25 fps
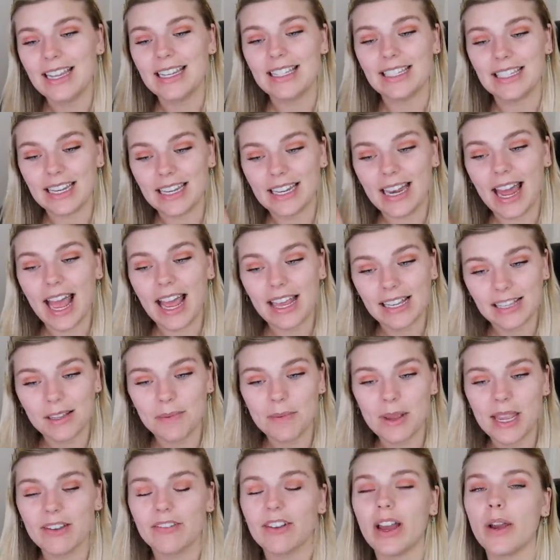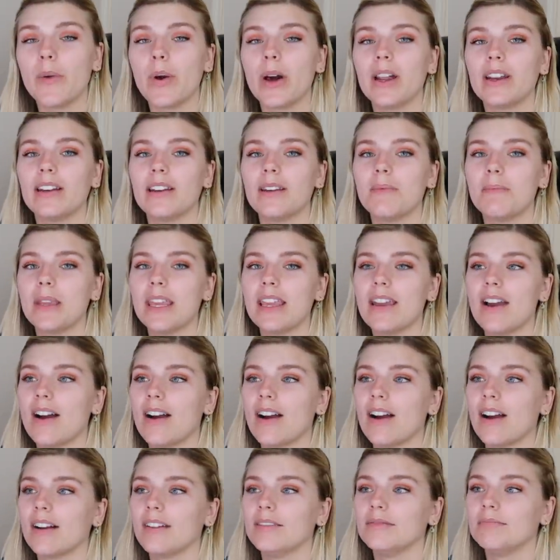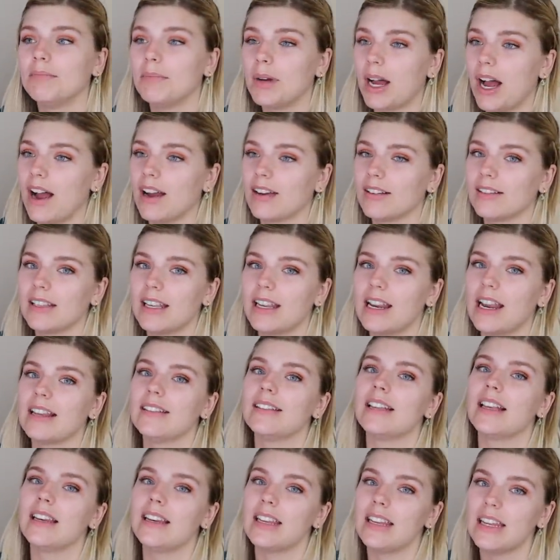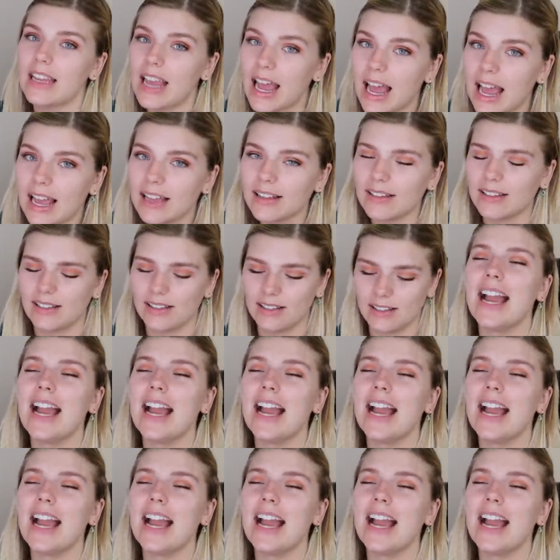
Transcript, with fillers: did ask me if I wanted a PR box, and I said yes.